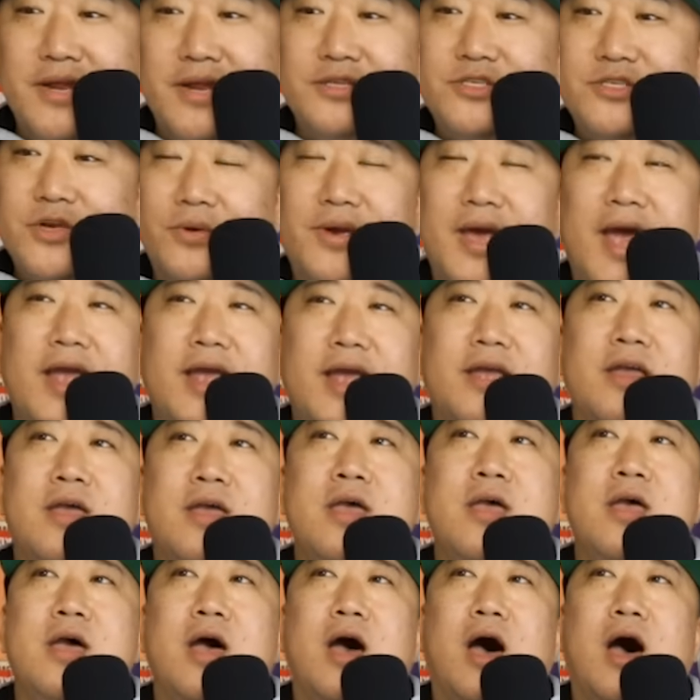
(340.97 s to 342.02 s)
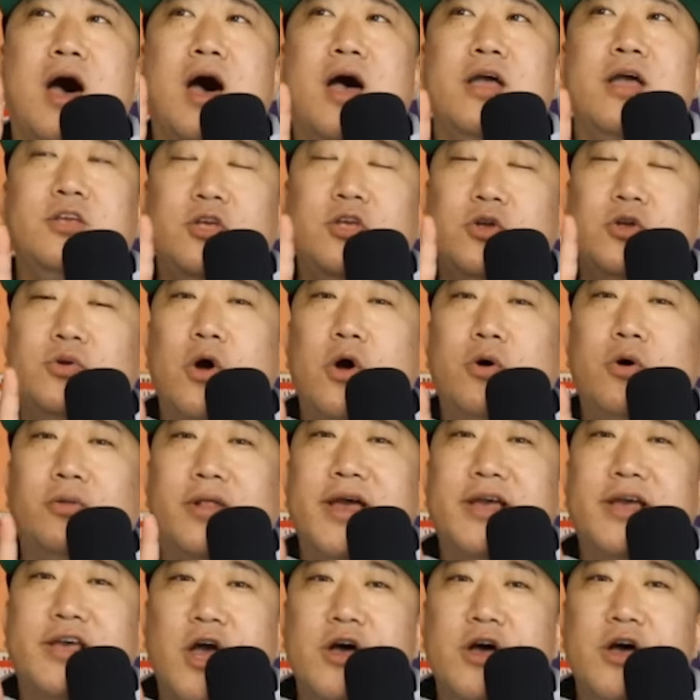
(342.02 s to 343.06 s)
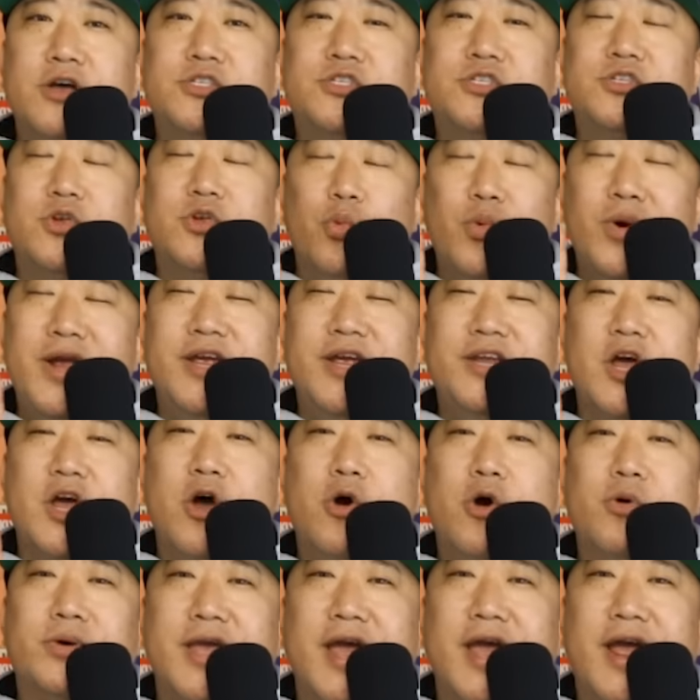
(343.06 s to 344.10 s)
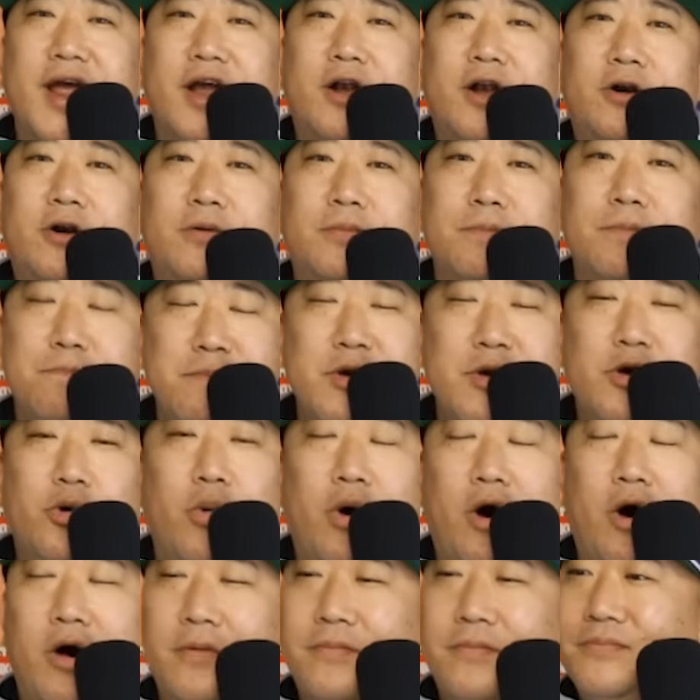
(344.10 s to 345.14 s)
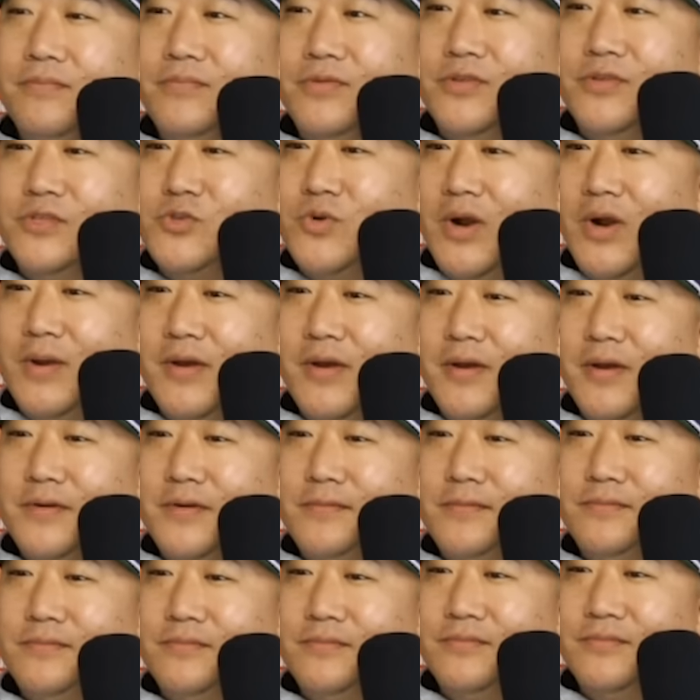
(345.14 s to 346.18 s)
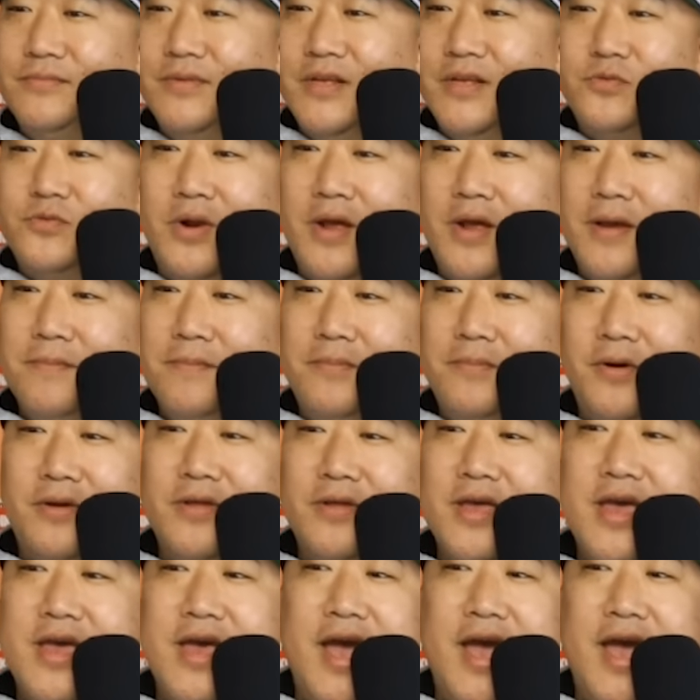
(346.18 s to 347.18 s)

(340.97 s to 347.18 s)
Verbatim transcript: but it's okay. Uh, you don't like us, we don't care. Millwall, that's right, baby, that's right. But